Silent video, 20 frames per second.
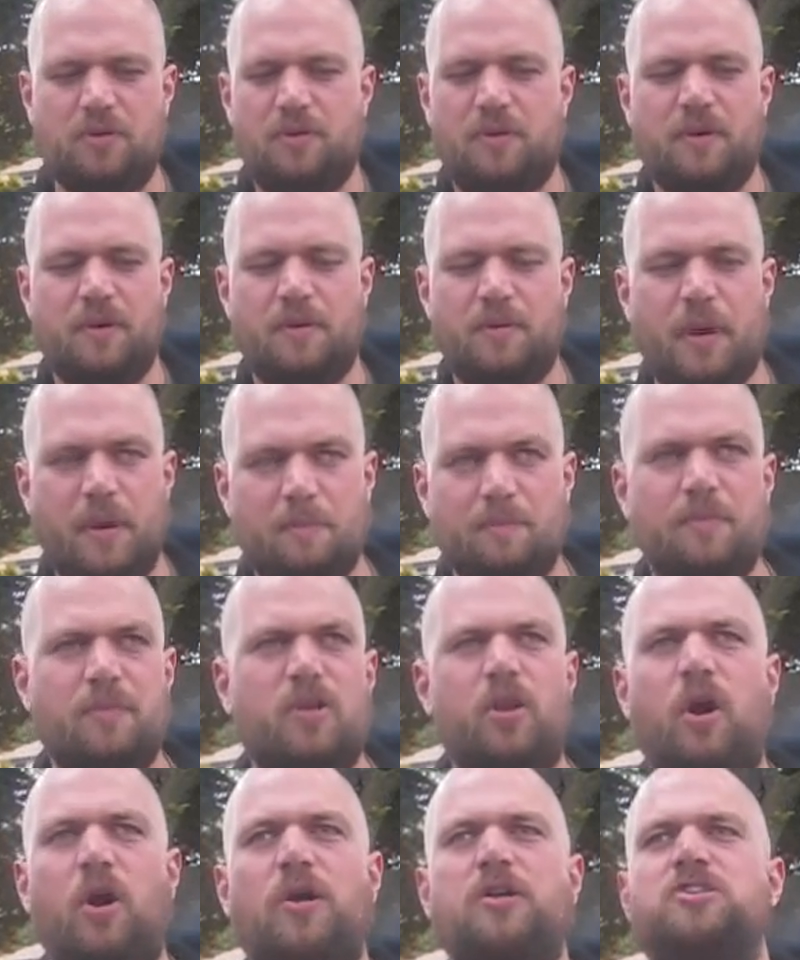or a
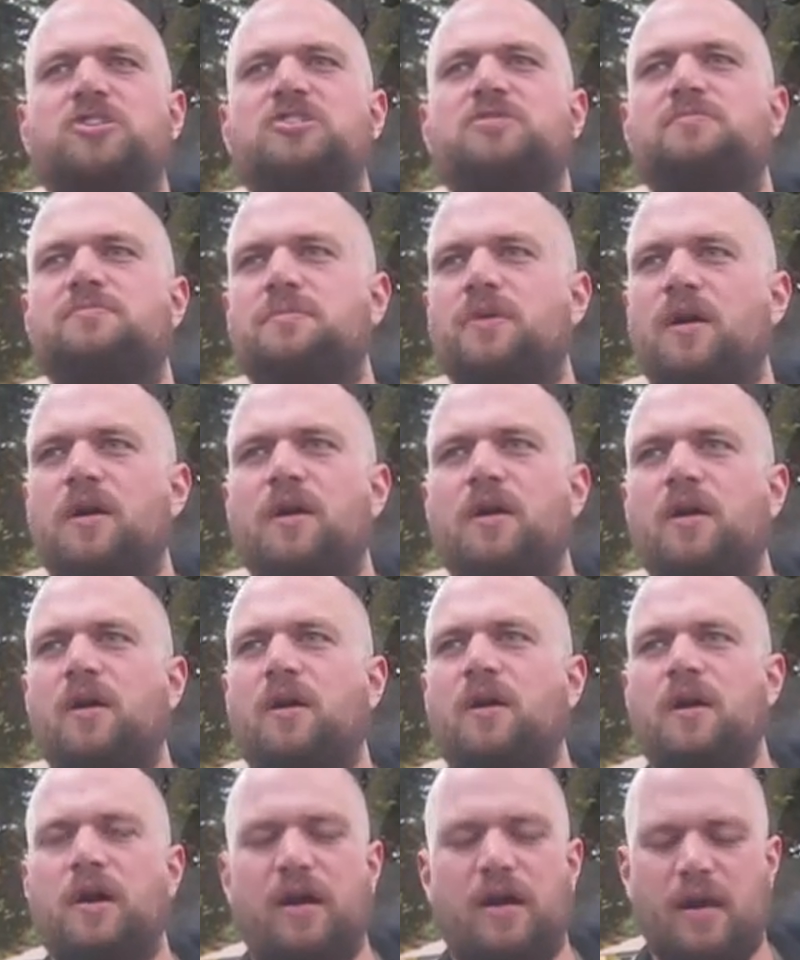large
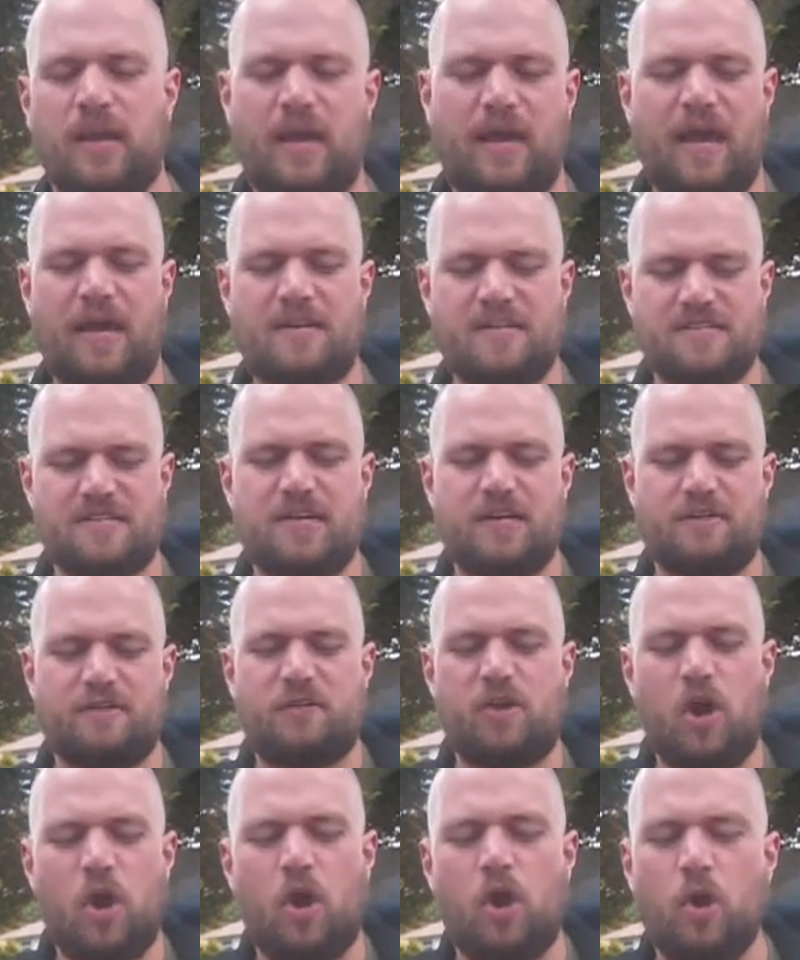like any set of
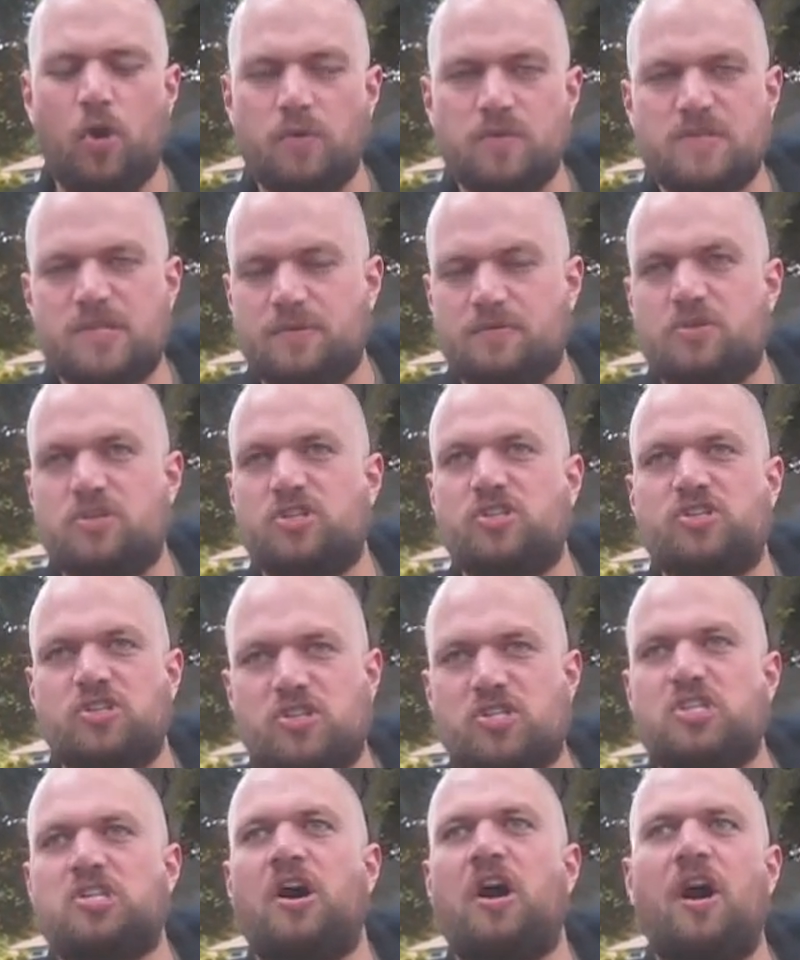codes. It was just a
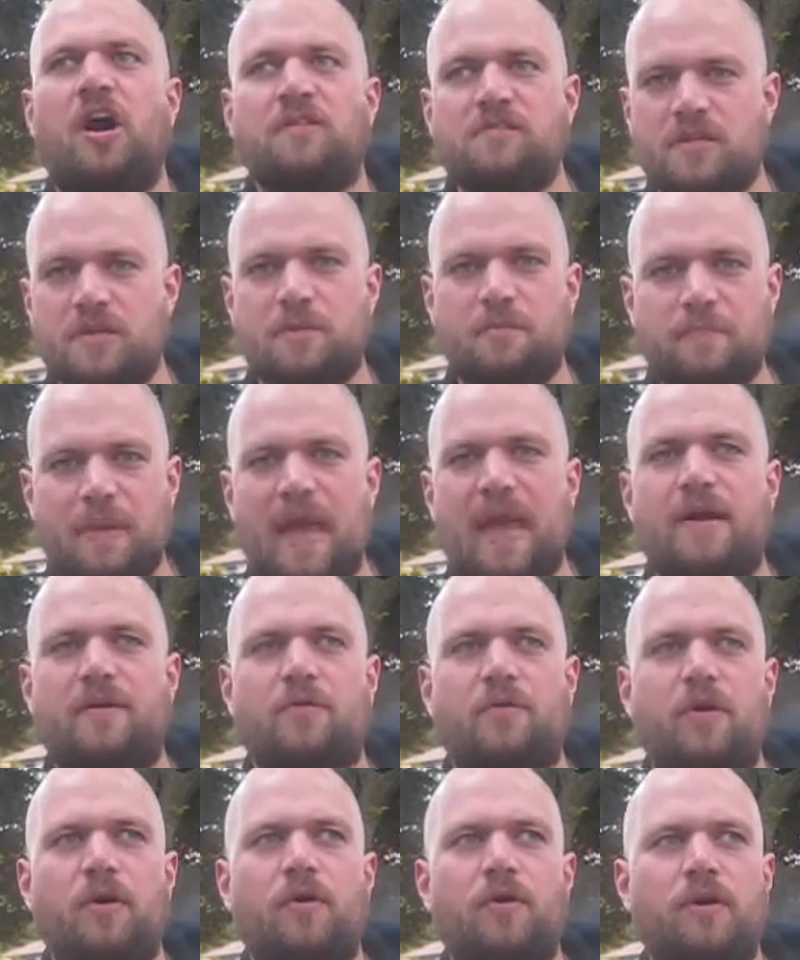song that a
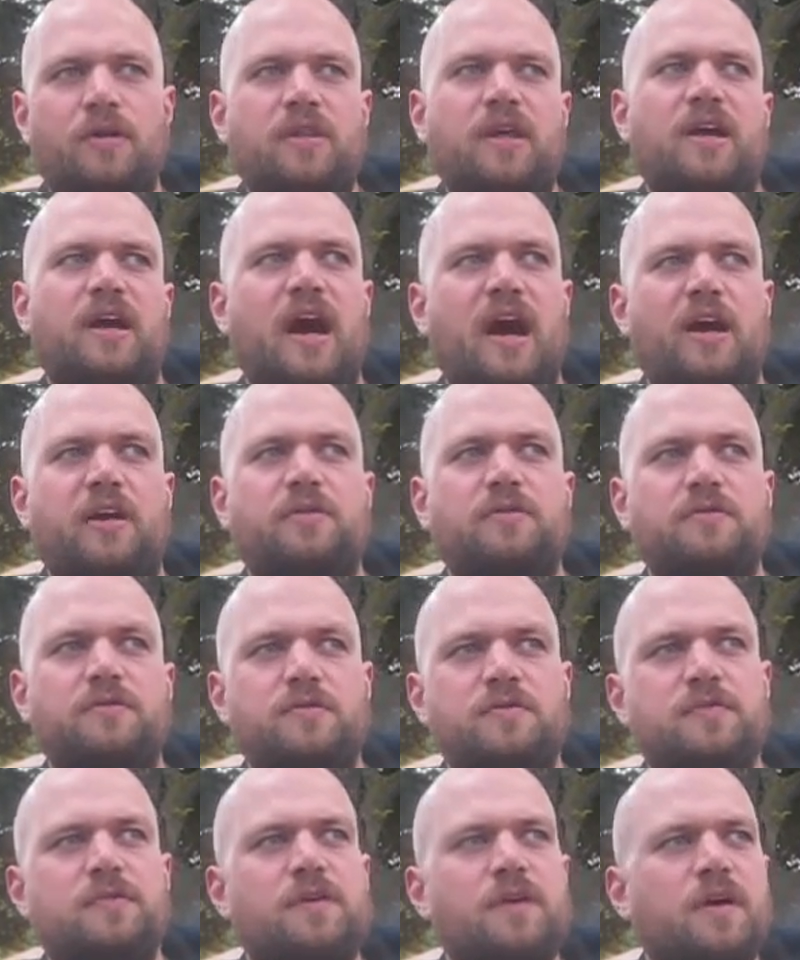band wrote that kind of
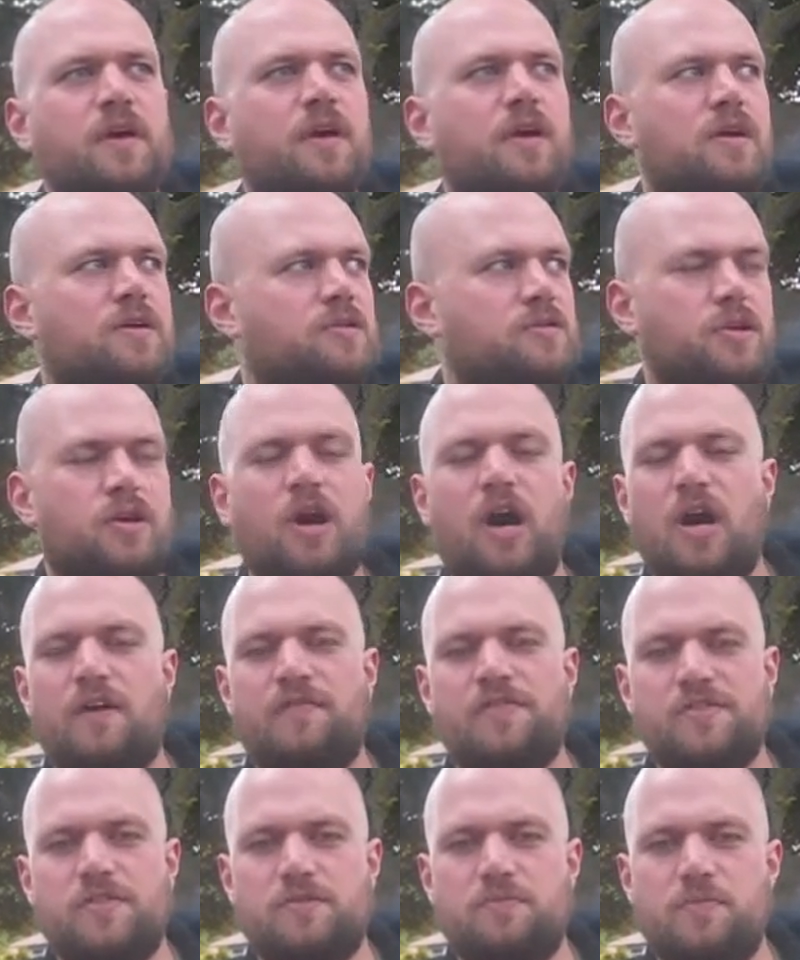took
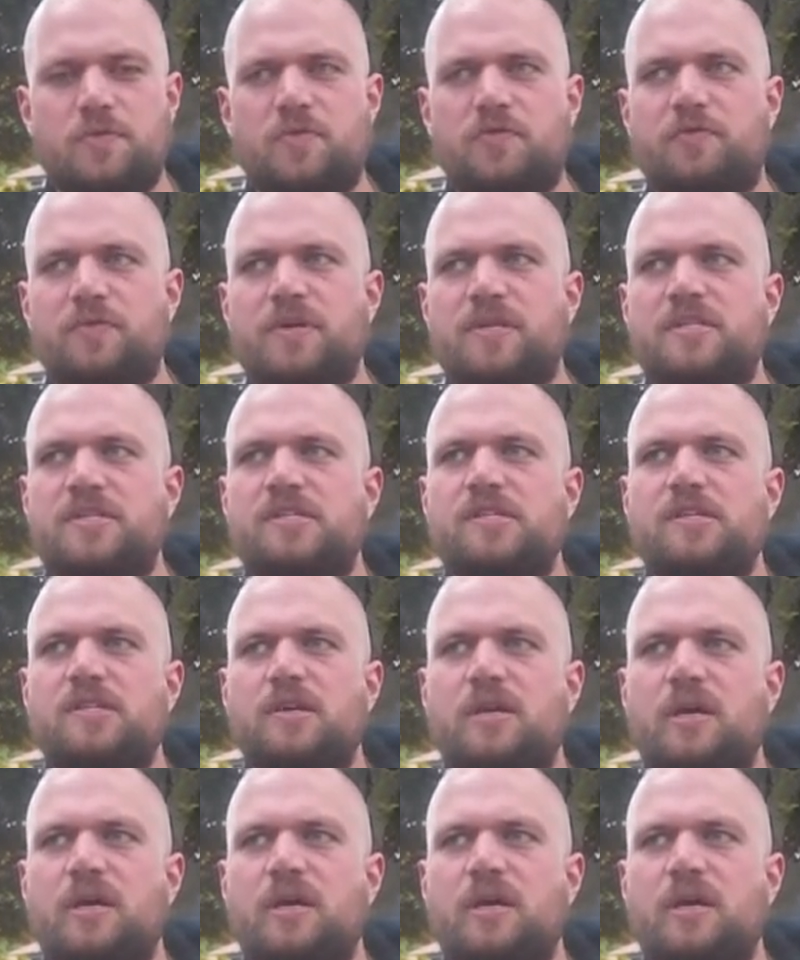off as a movement.